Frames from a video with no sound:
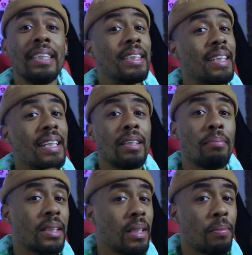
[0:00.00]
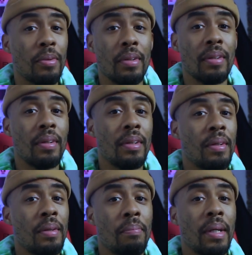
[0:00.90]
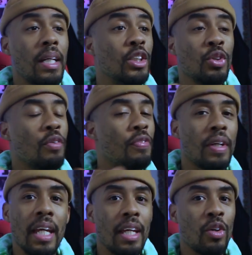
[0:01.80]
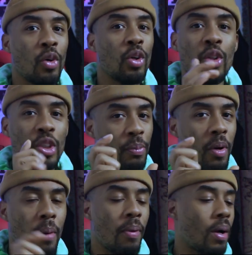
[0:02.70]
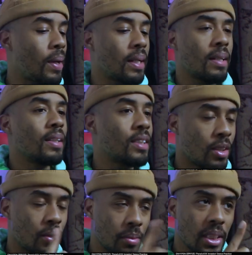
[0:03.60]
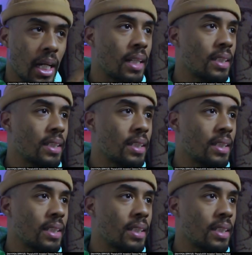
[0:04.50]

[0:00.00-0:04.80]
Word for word: easiest things to mess up on because you will forget your little small part right there. So shout